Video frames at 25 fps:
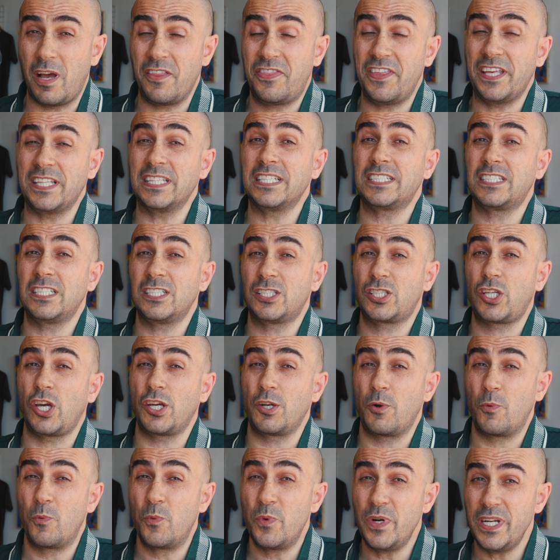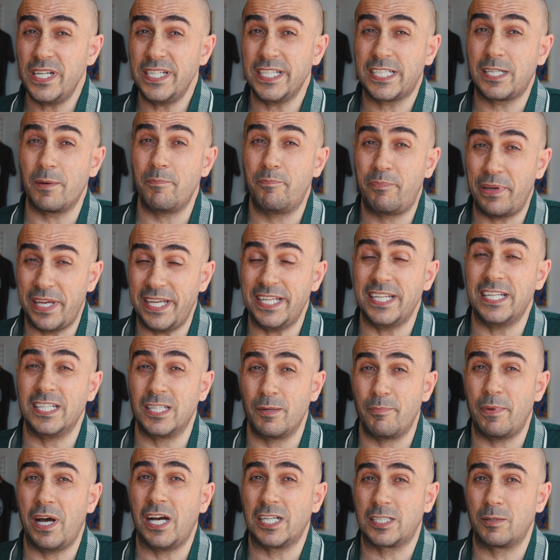I think this is going to really compete in
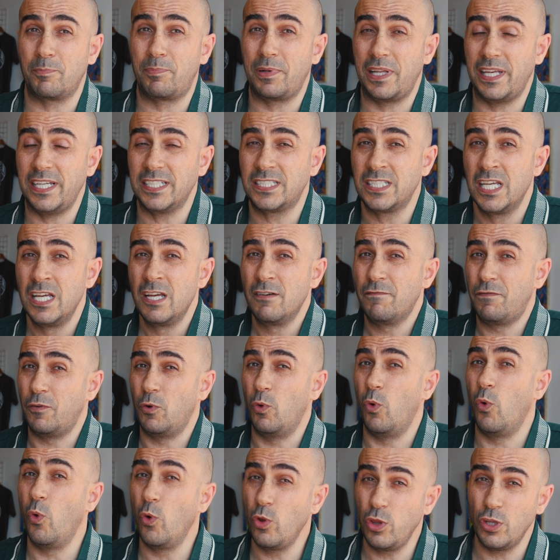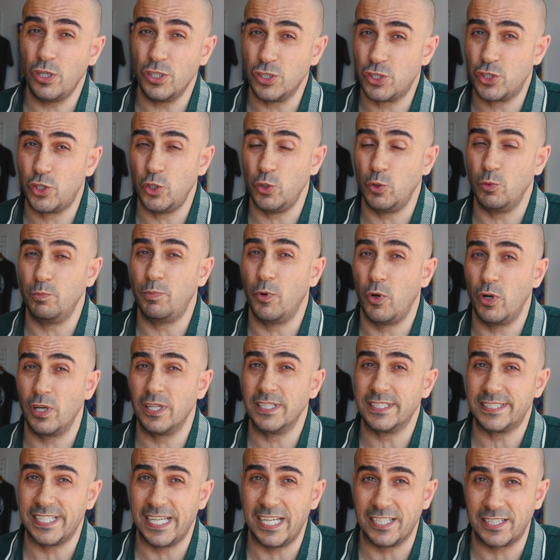the marketplace for all those dual
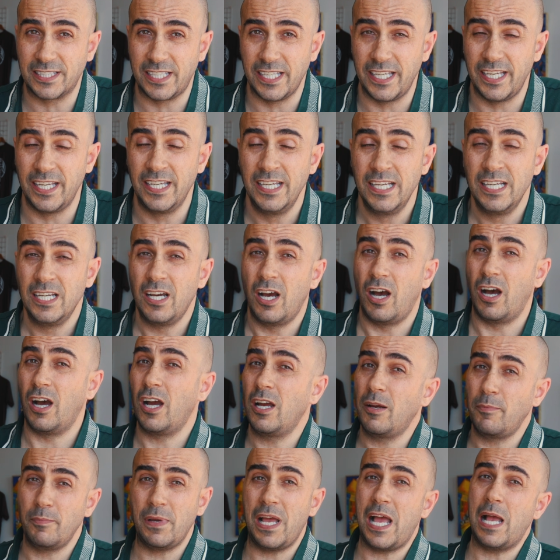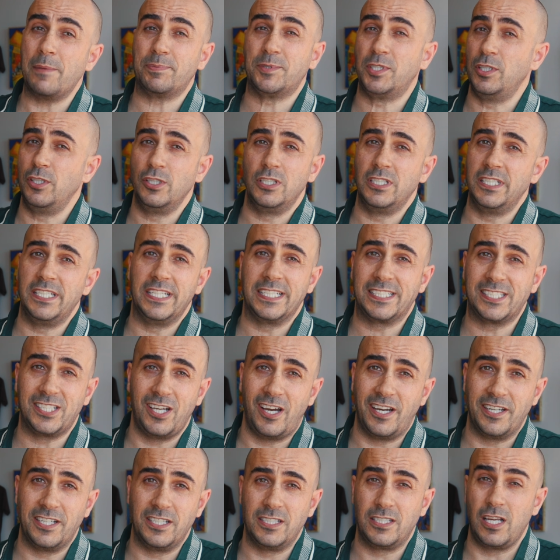boilers out there. I'm absolutely
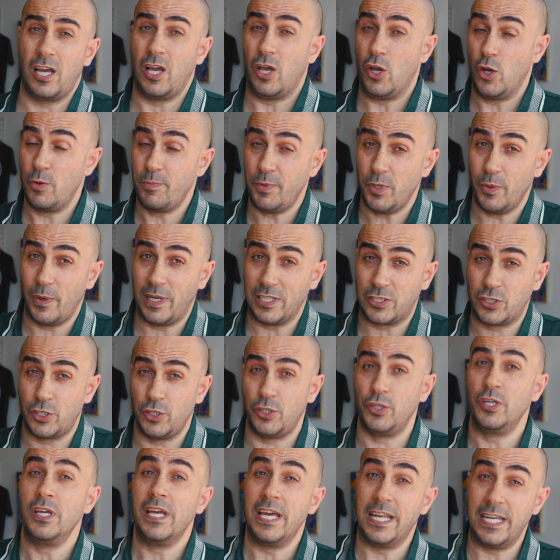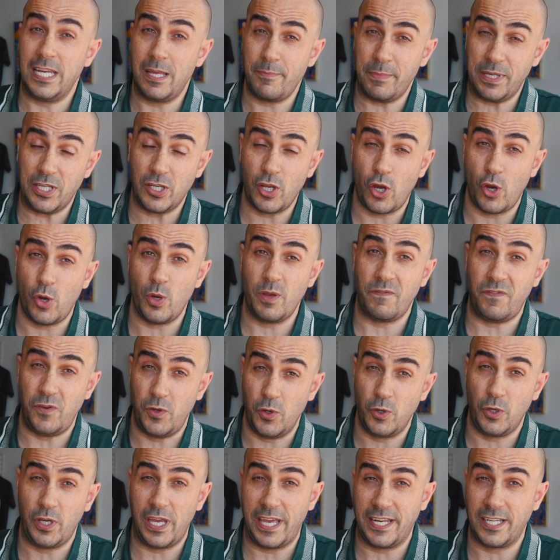excited. I hope you are too. And let me know if
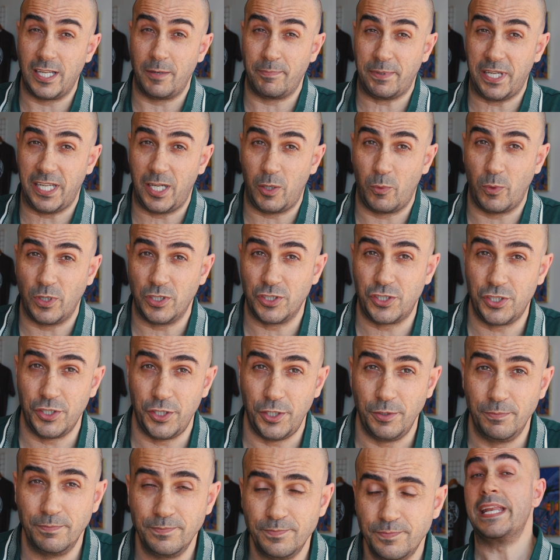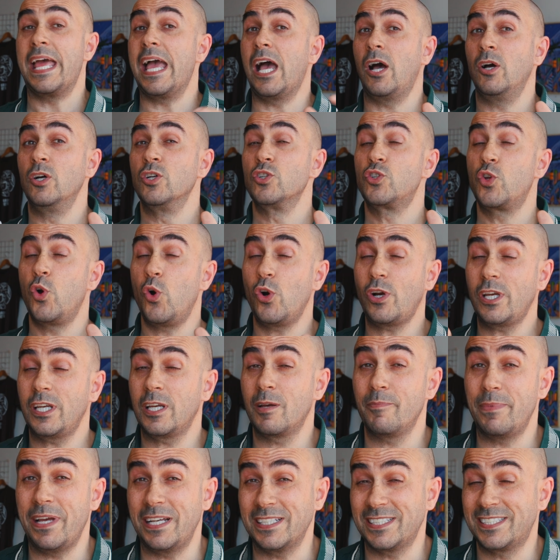you end up getting one too. Now, talking
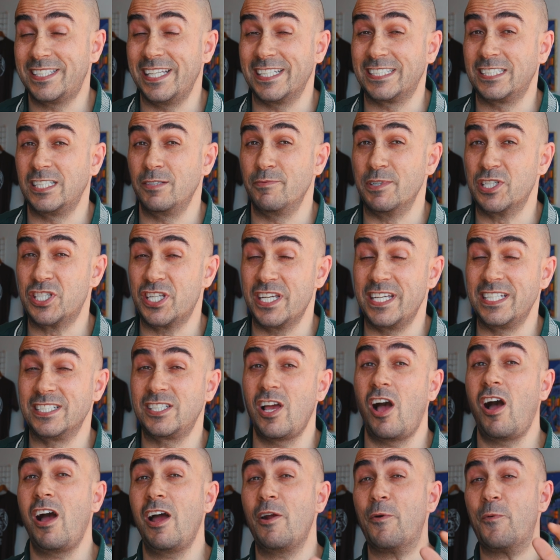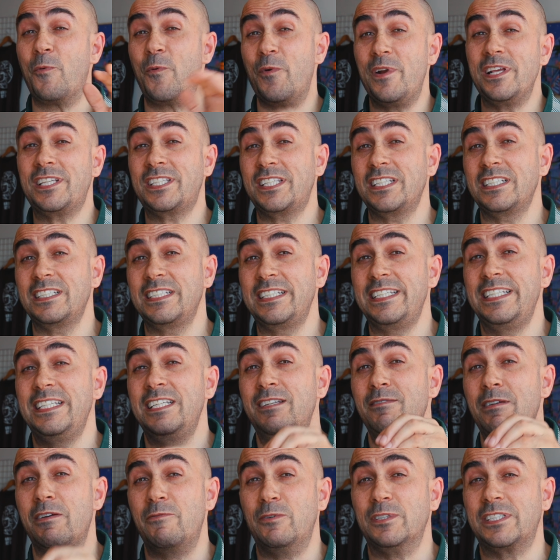about sexy machines, I
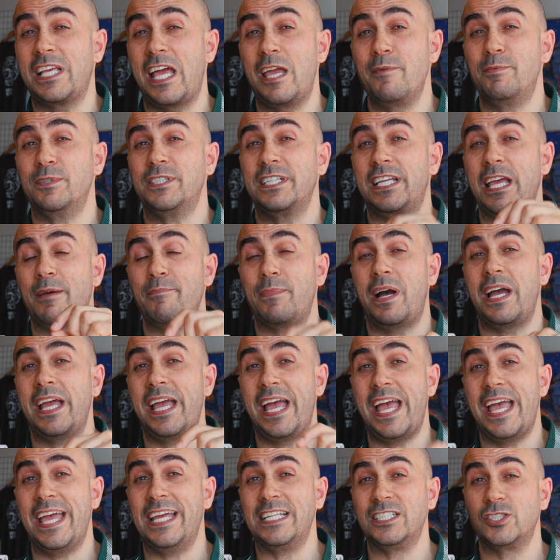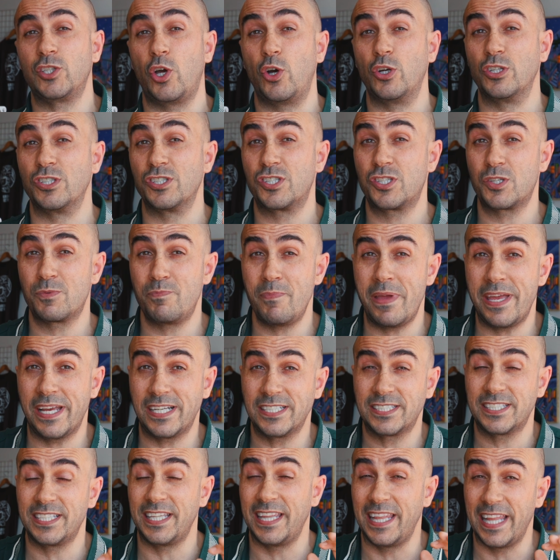recently was able to get my hands on
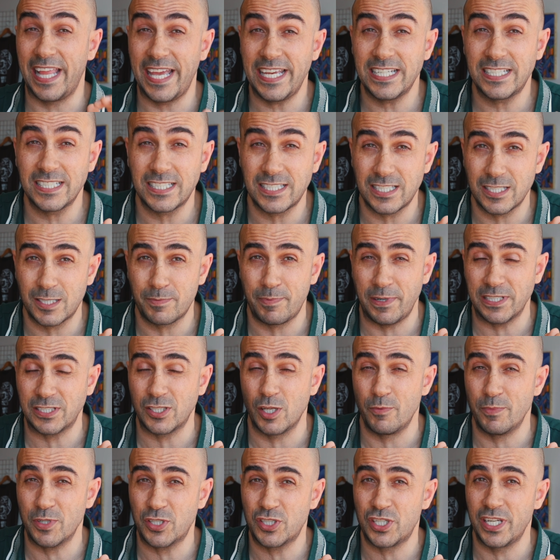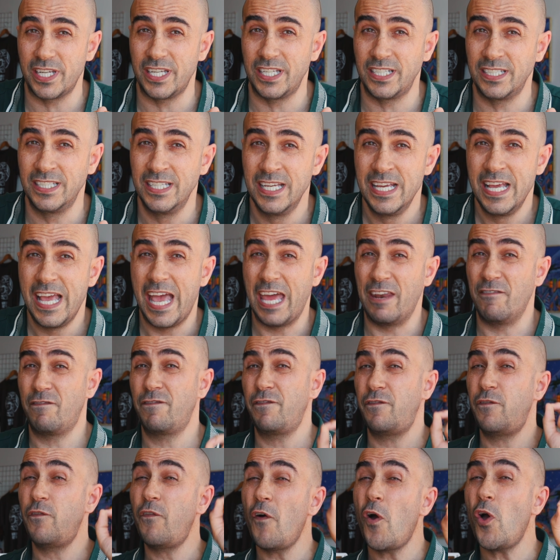SMEG's latest espresso machine and
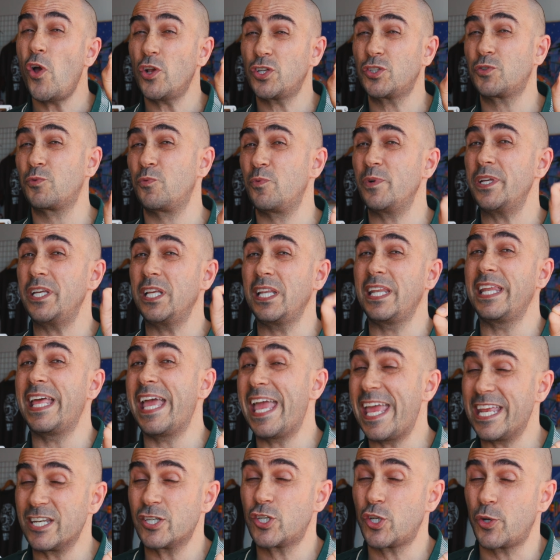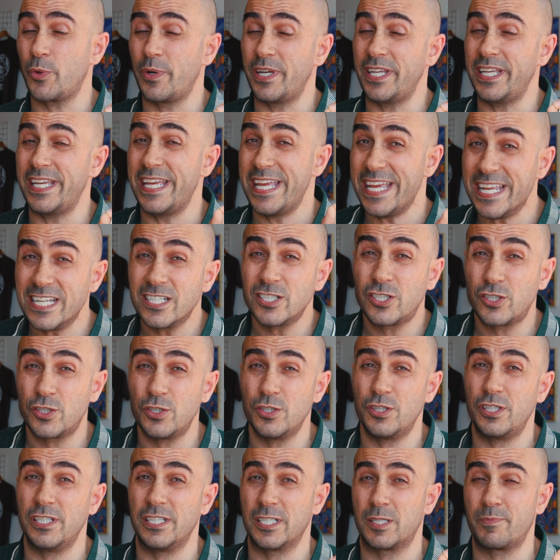first real entry
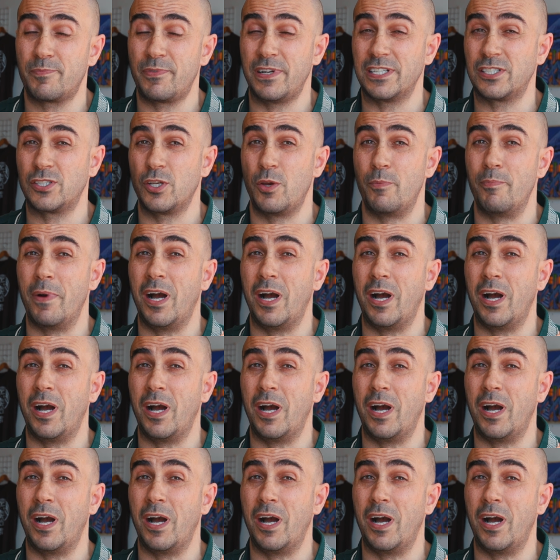into the espresso